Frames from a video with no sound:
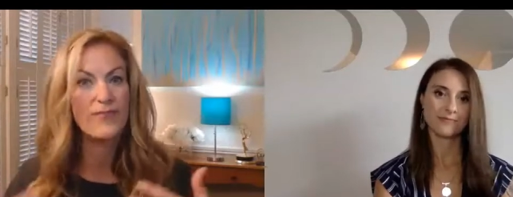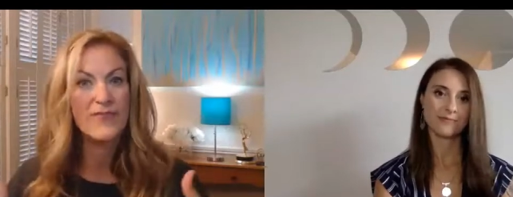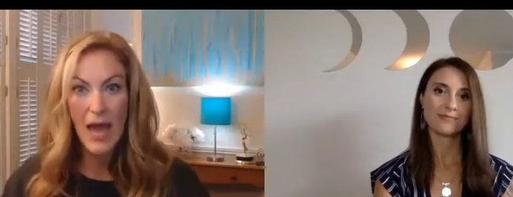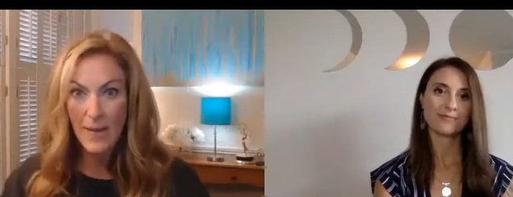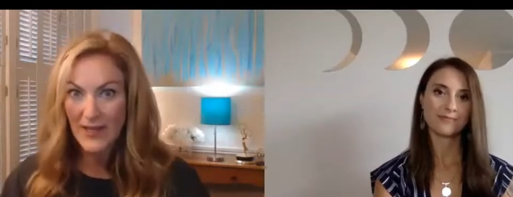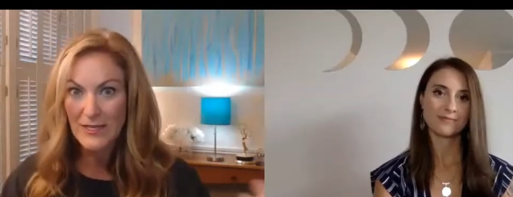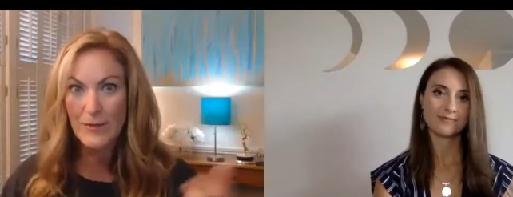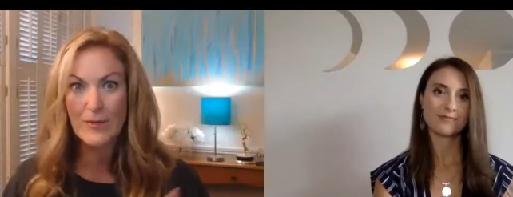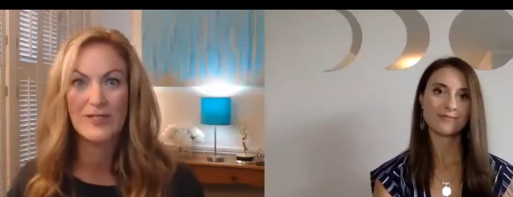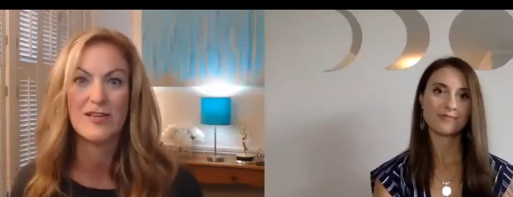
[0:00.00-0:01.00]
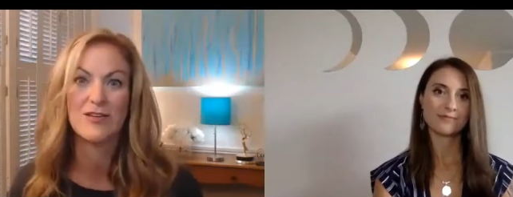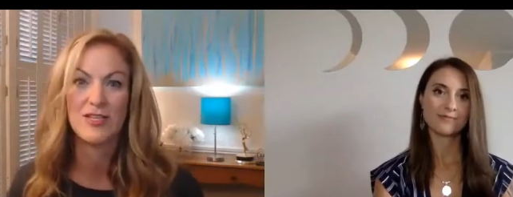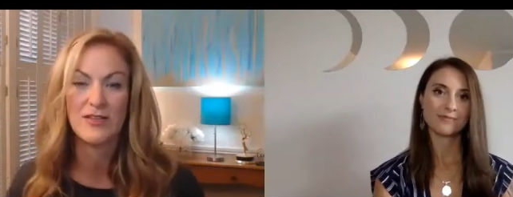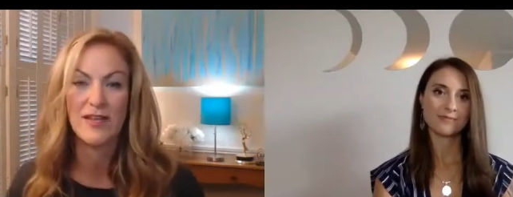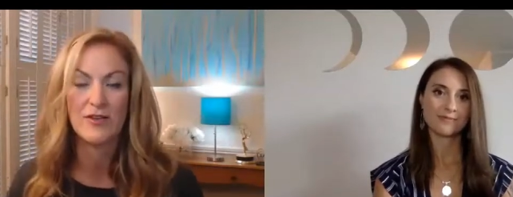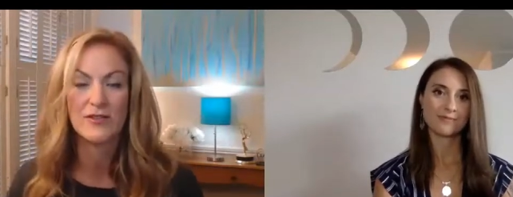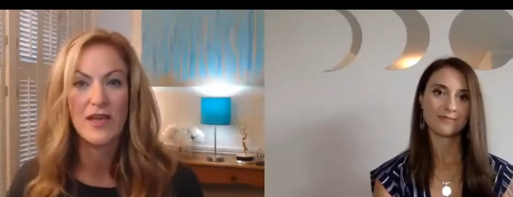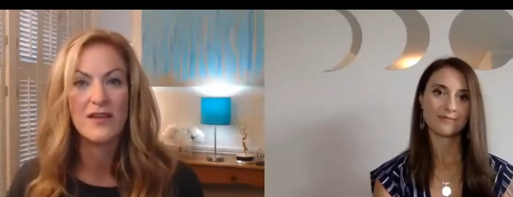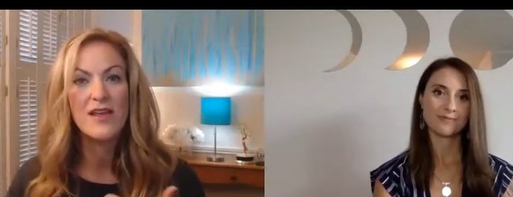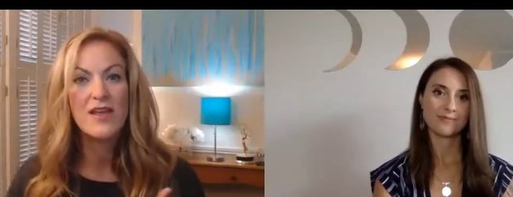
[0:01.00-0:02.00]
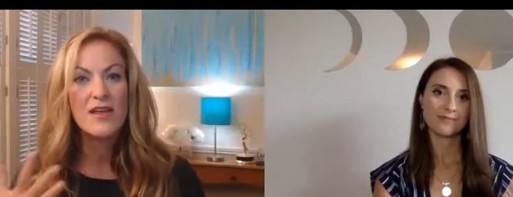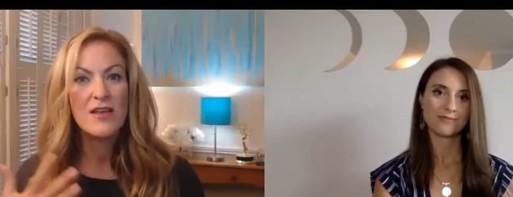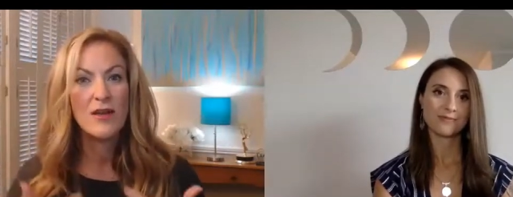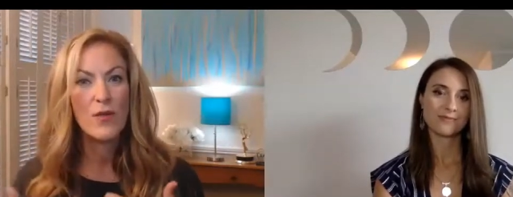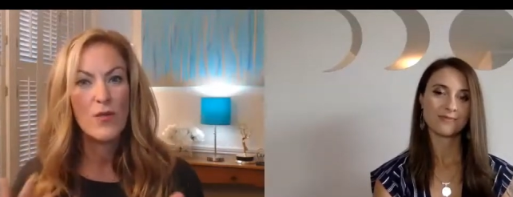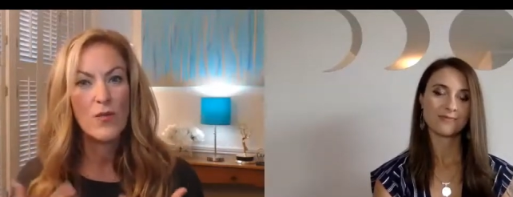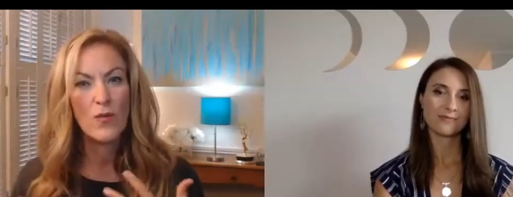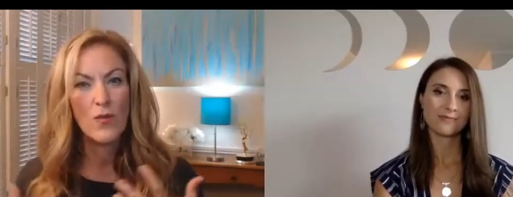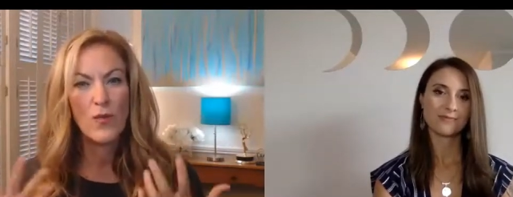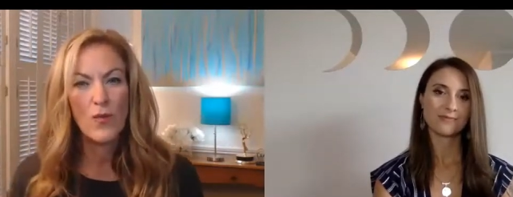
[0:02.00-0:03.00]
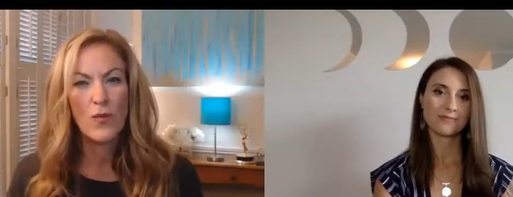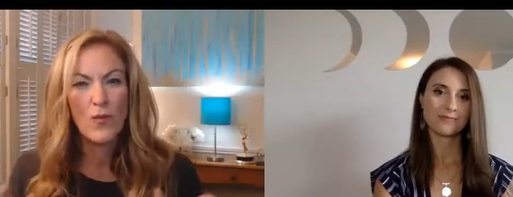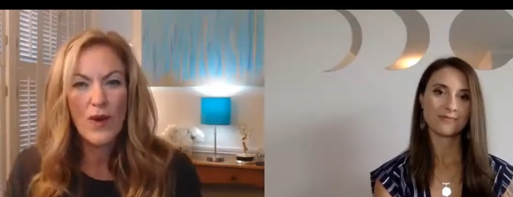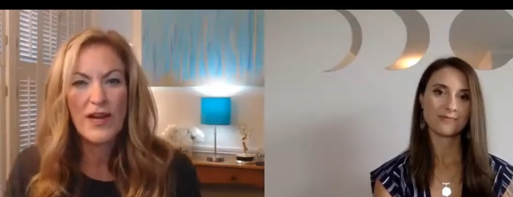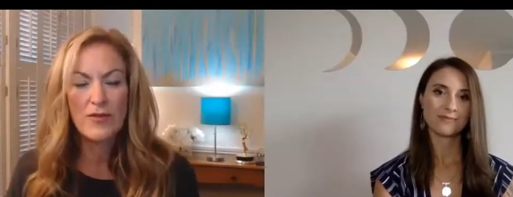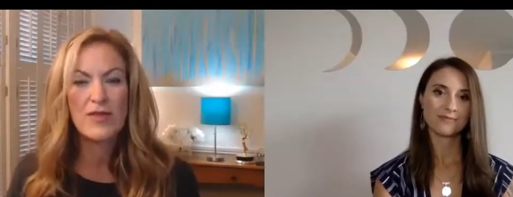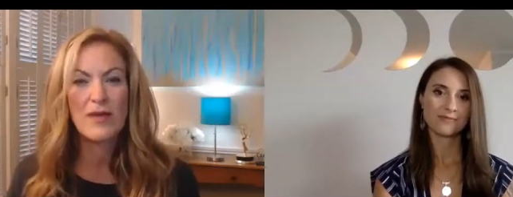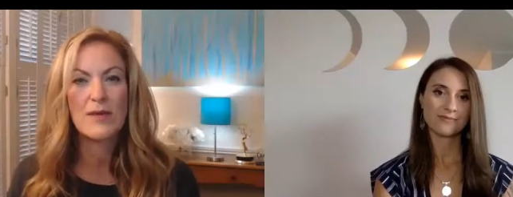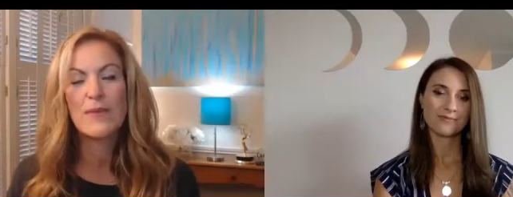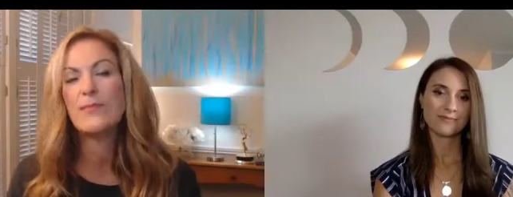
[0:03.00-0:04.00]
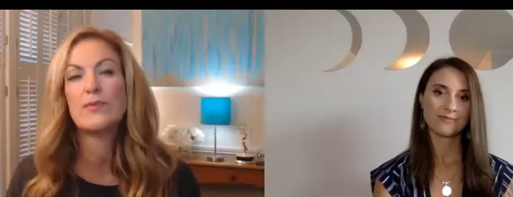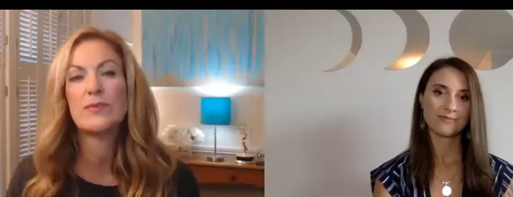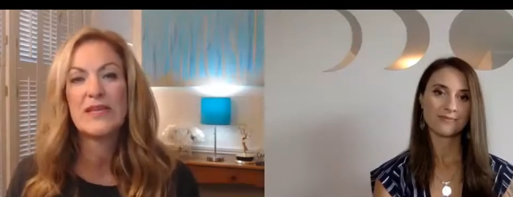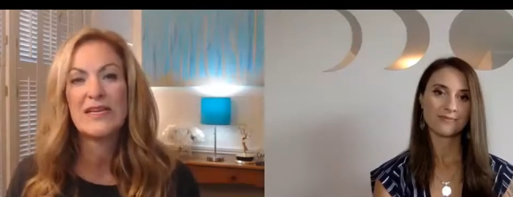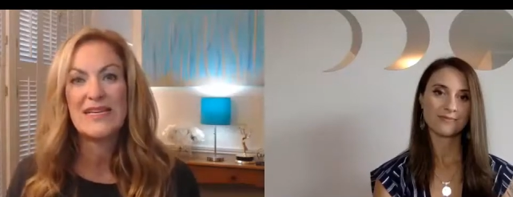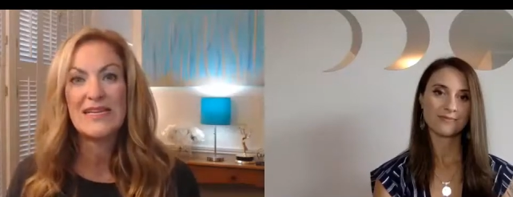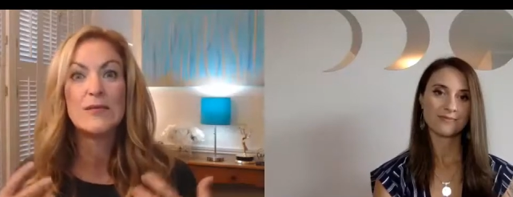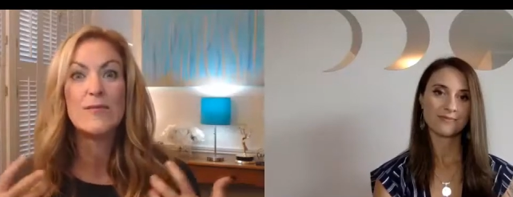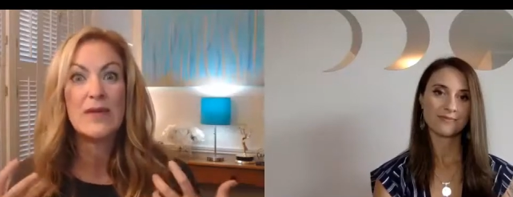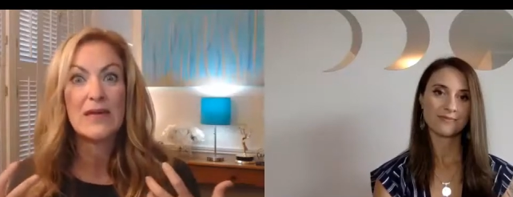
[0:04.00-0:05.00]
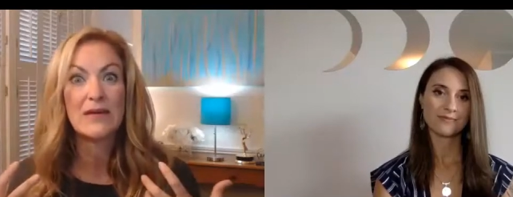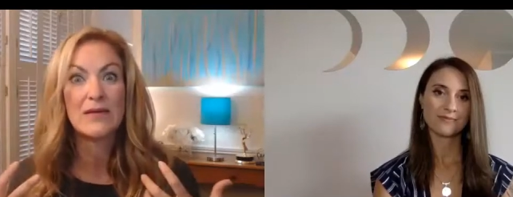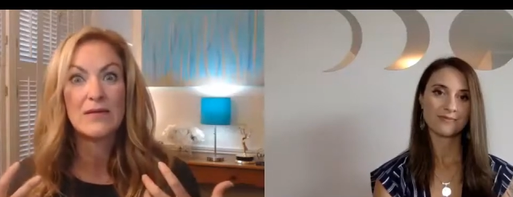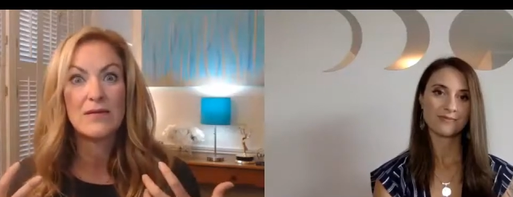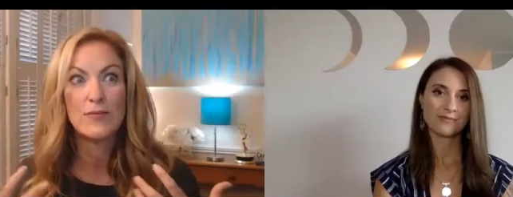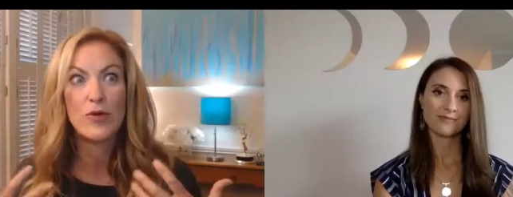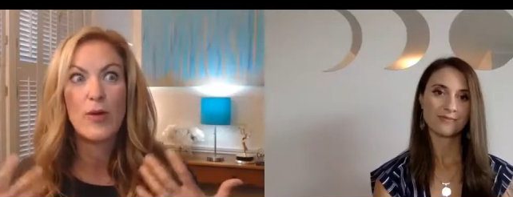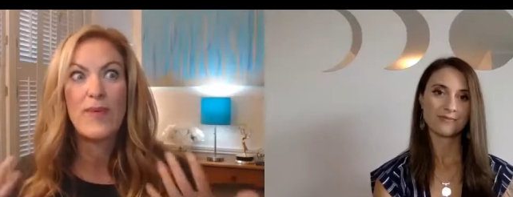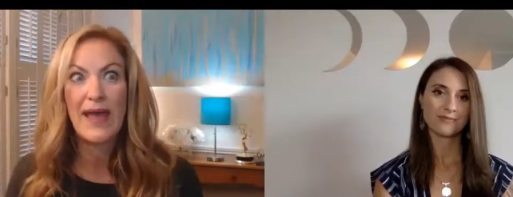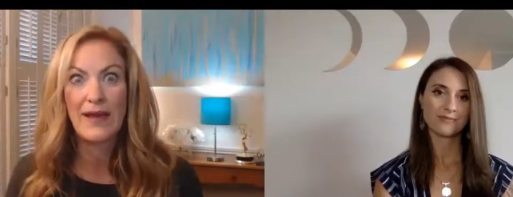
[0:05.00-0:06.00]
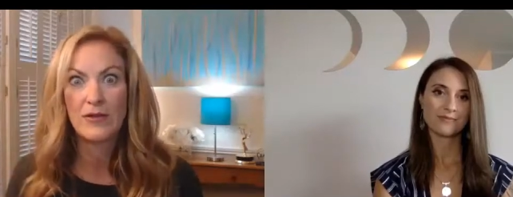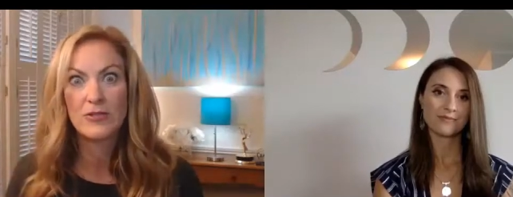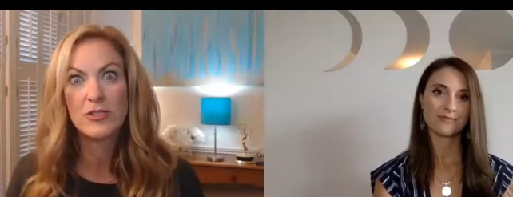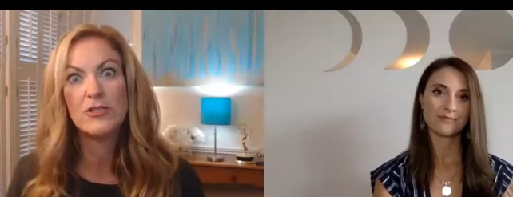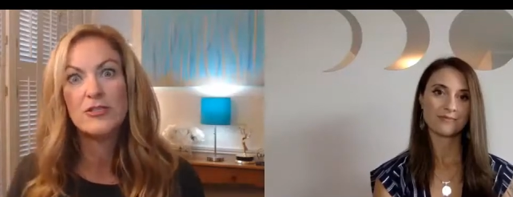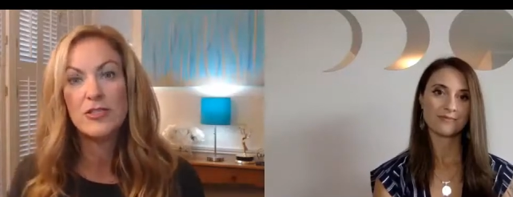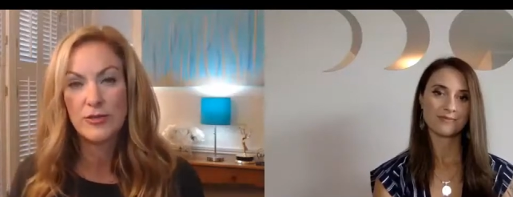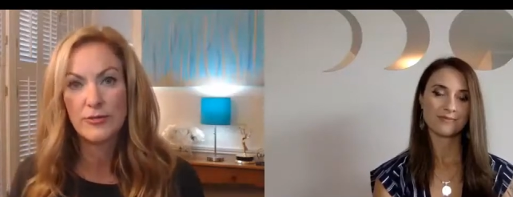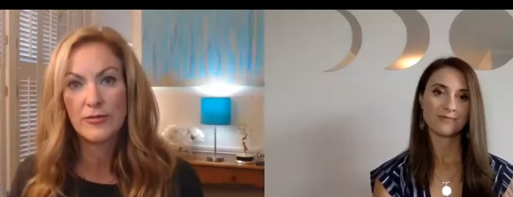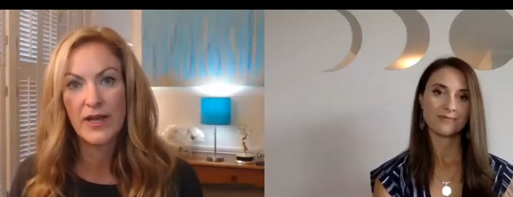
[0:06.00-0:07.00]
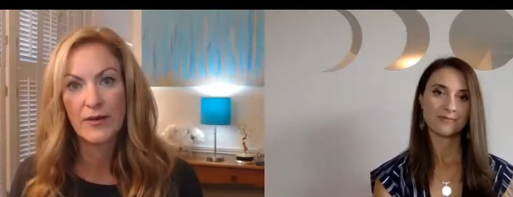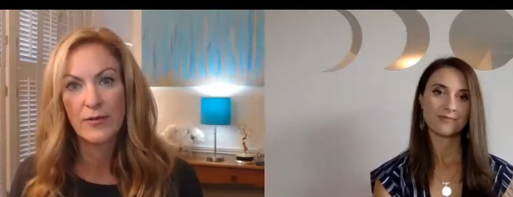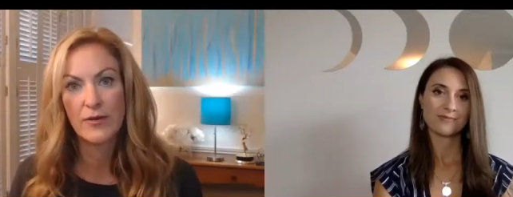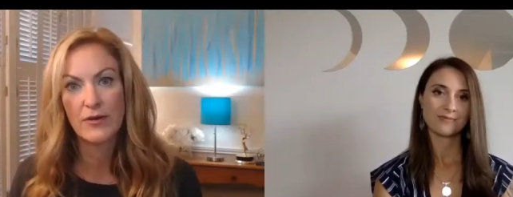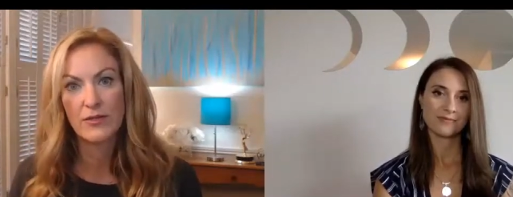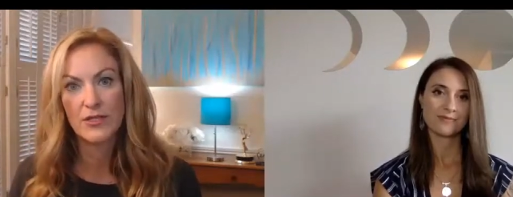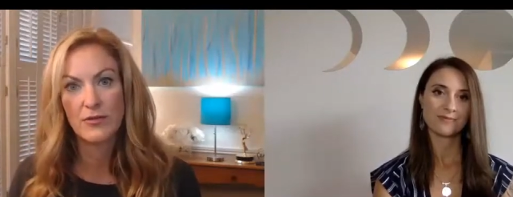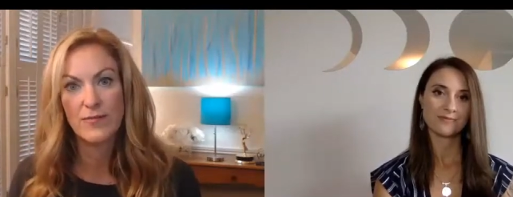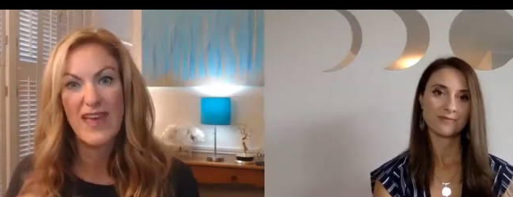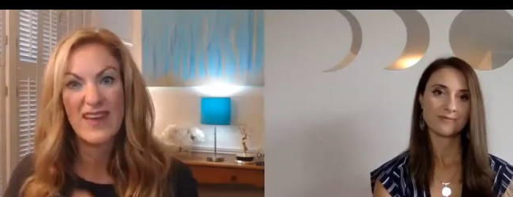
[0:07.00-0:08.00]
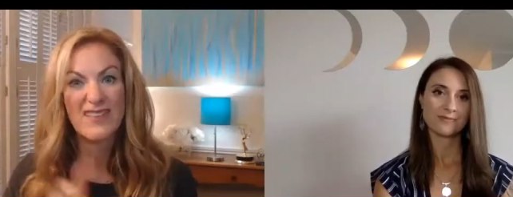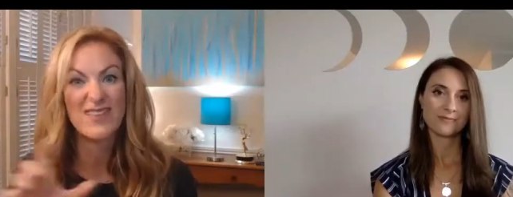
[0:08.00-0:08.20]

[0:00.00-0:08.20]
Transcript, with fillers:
Speaker 1: tapping into people's energies like you said you know what do you think that people really need to be prepared to do in order to make